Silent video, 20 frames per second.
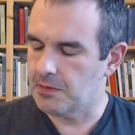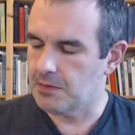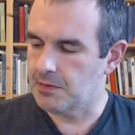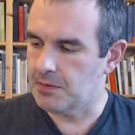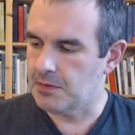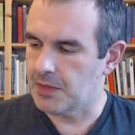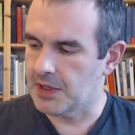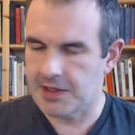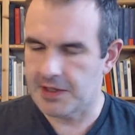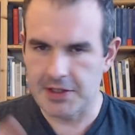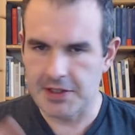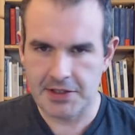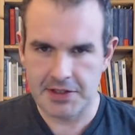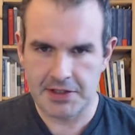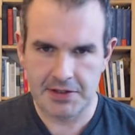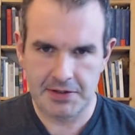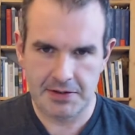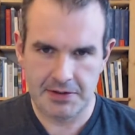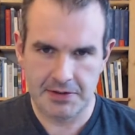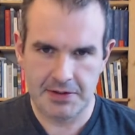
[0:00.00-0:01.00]
But
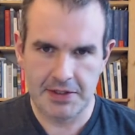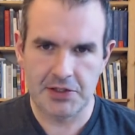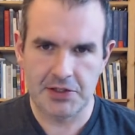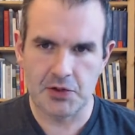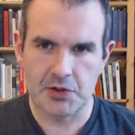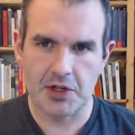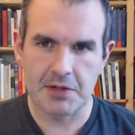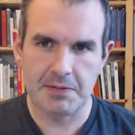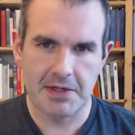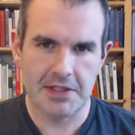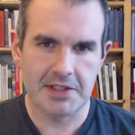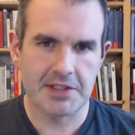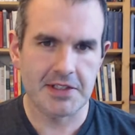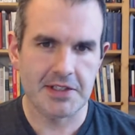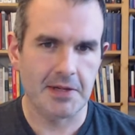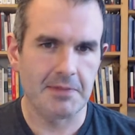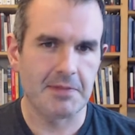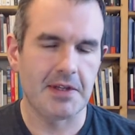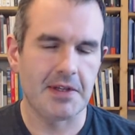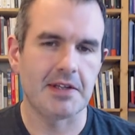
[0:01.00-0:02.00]
this struck me as
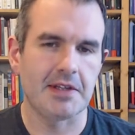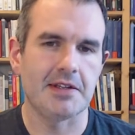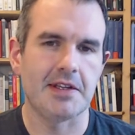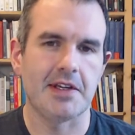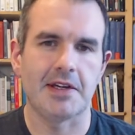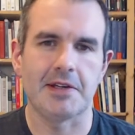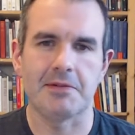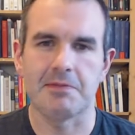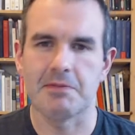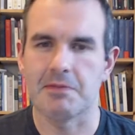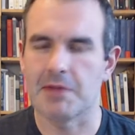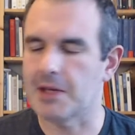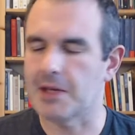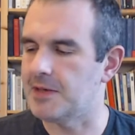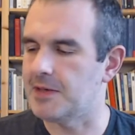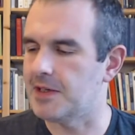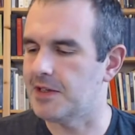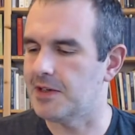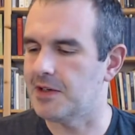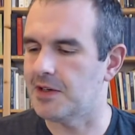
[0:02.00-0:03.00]
something that might
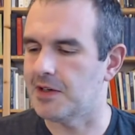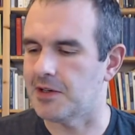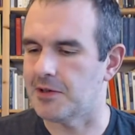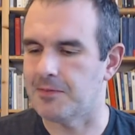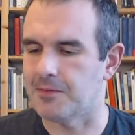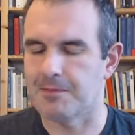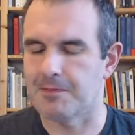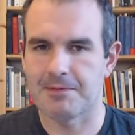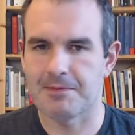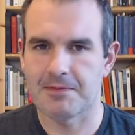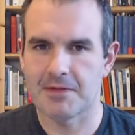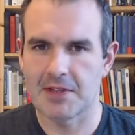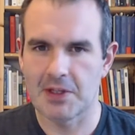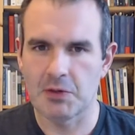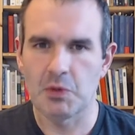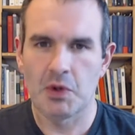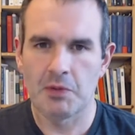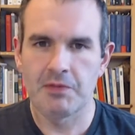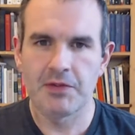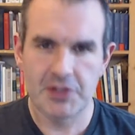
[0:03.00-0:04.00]
be,
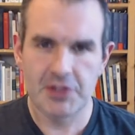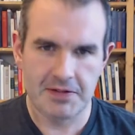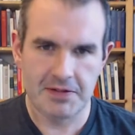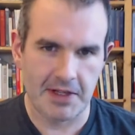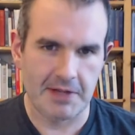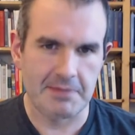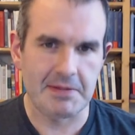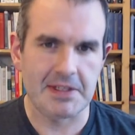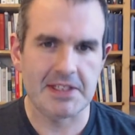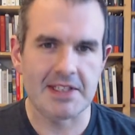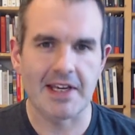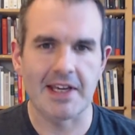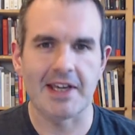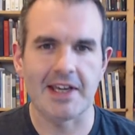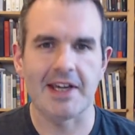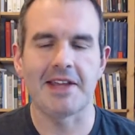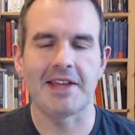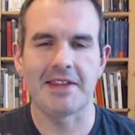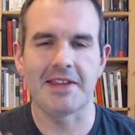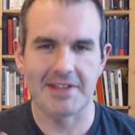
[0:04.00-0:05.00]
well, first of all, let me say,
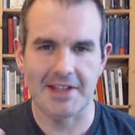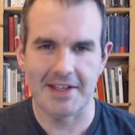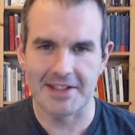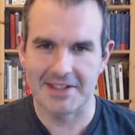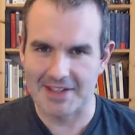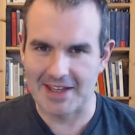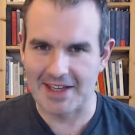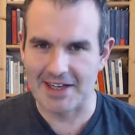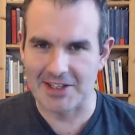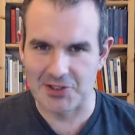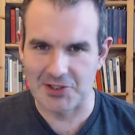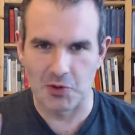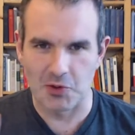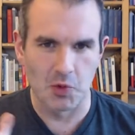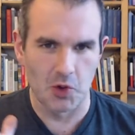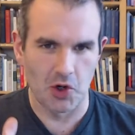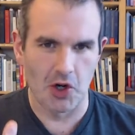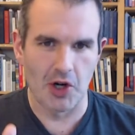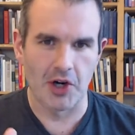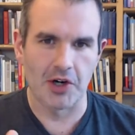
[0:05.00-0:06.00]
I think that that is the
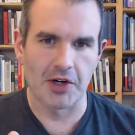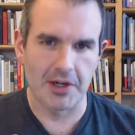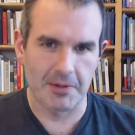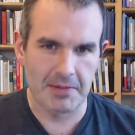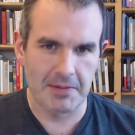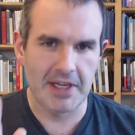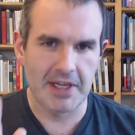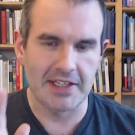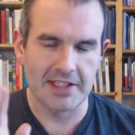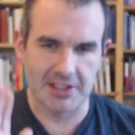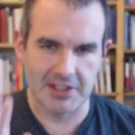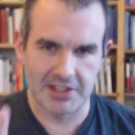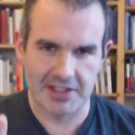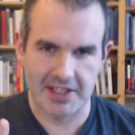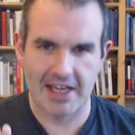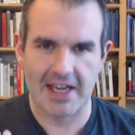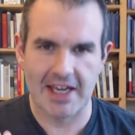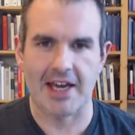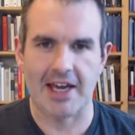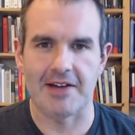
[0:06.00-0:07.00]
wrong opinion to
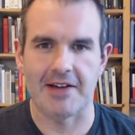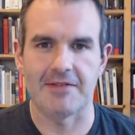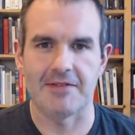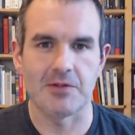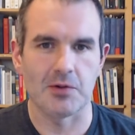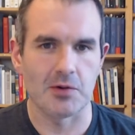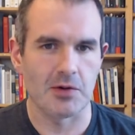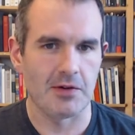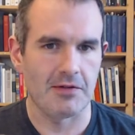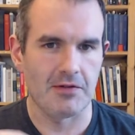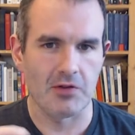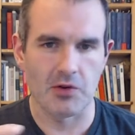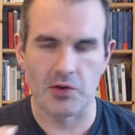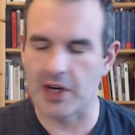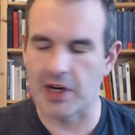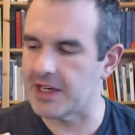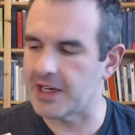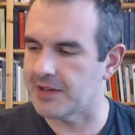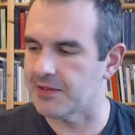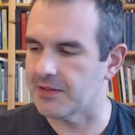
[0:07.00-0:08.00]
have for a
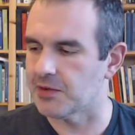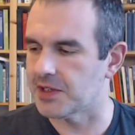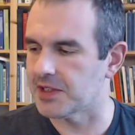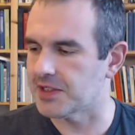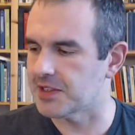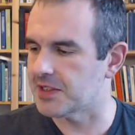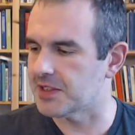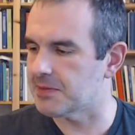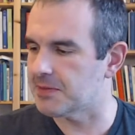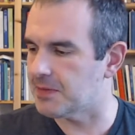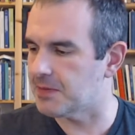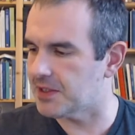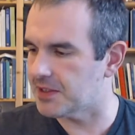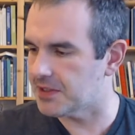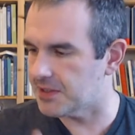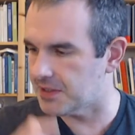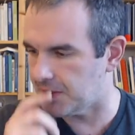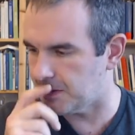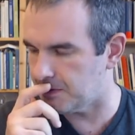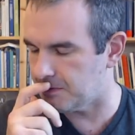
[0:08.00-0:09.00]
variety of reasons,
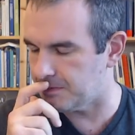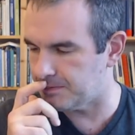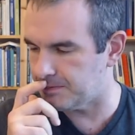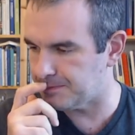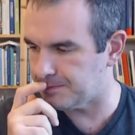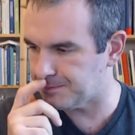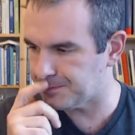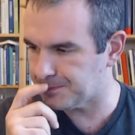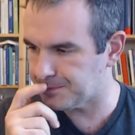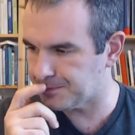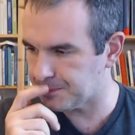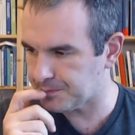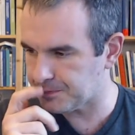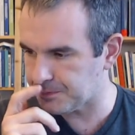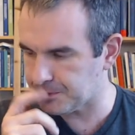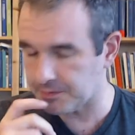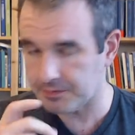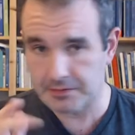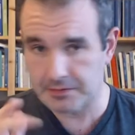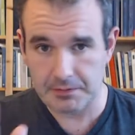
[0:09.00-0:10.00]
but
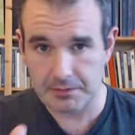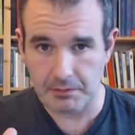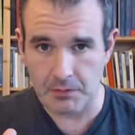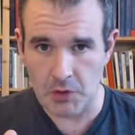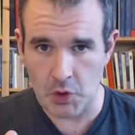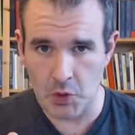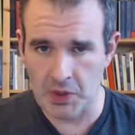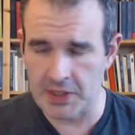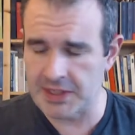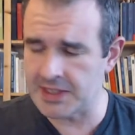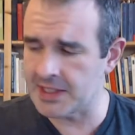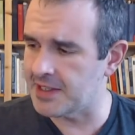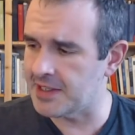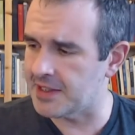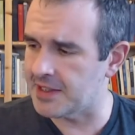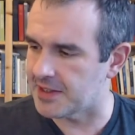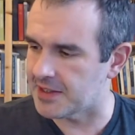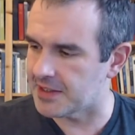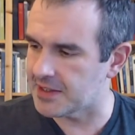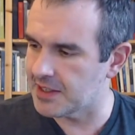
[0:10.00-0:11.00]
well, let's get into
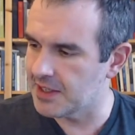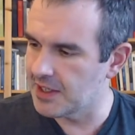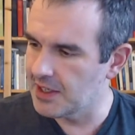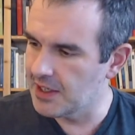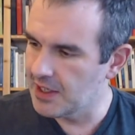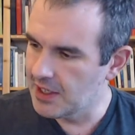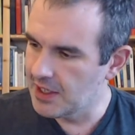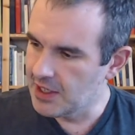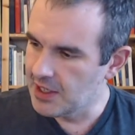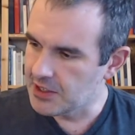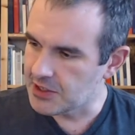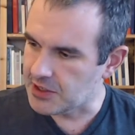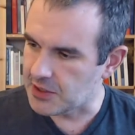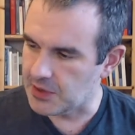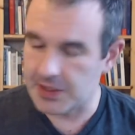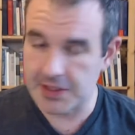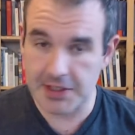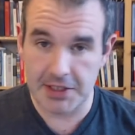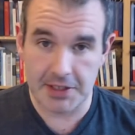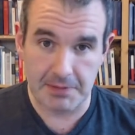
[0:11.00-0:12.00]
this. So
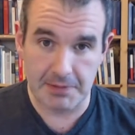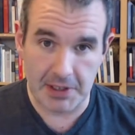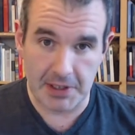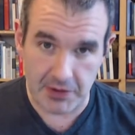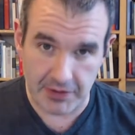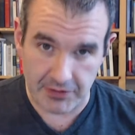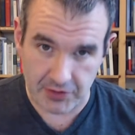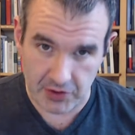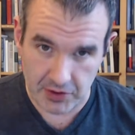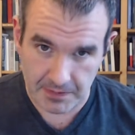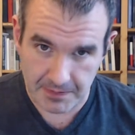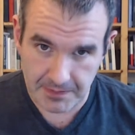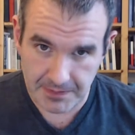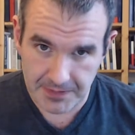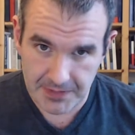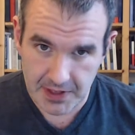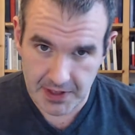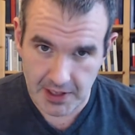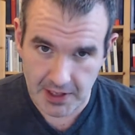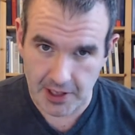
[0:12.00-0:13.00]
this is Ming River
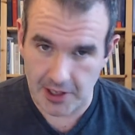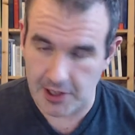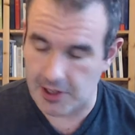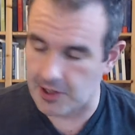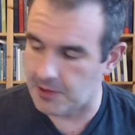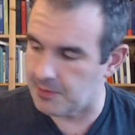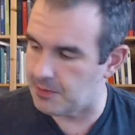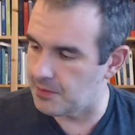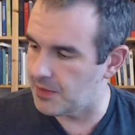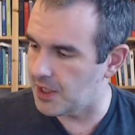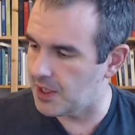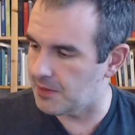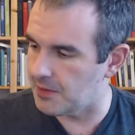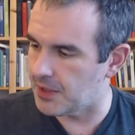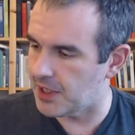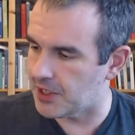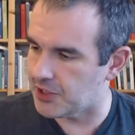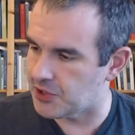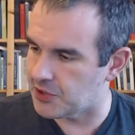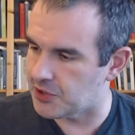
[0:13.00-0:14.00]

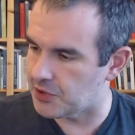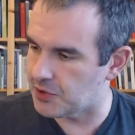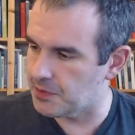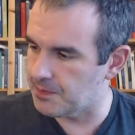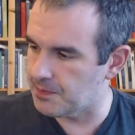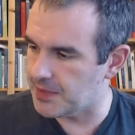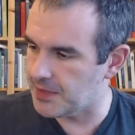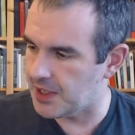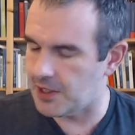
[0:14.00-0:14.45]
Baijiu.